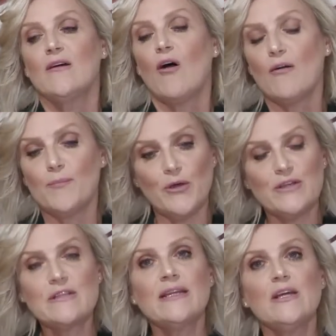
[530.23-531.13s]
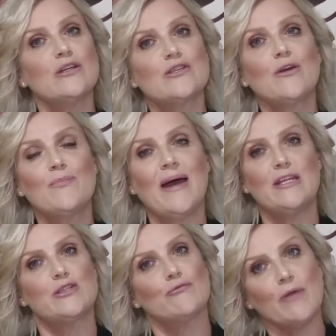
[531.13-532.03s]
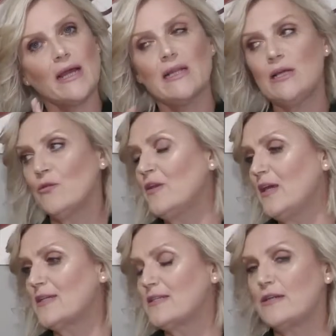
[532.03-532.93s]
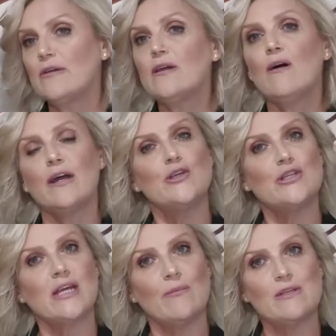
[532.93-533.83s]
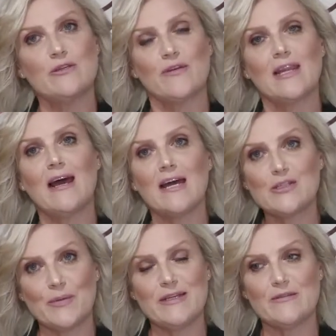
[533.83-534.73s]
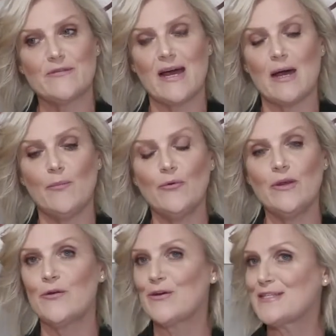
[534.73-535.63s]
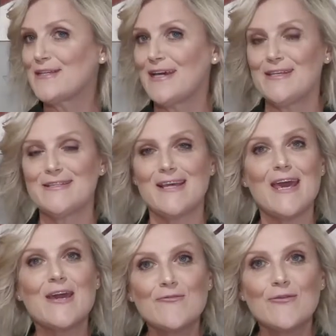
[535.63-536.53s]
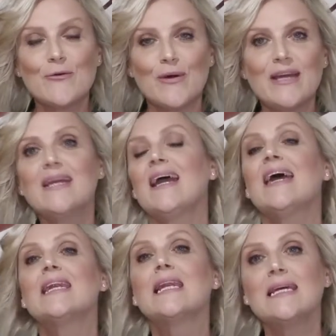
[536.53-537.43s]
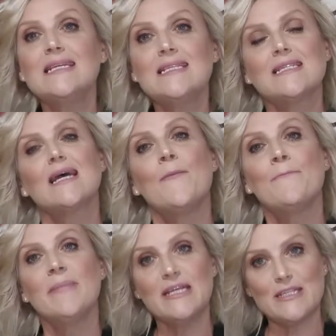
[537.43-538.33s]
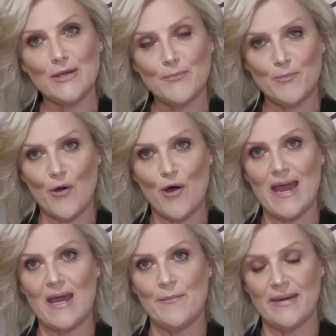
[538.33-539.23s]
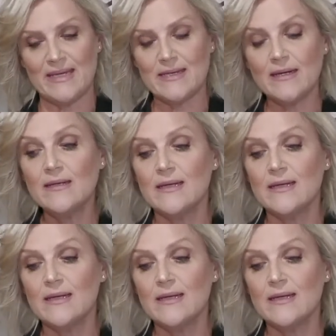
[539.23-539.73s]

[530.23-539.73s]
Personally, I don't paint directly on the exterior. I usually get myself a large piece of cardboard, and I say this every week, at least 1 metre by 1 metre.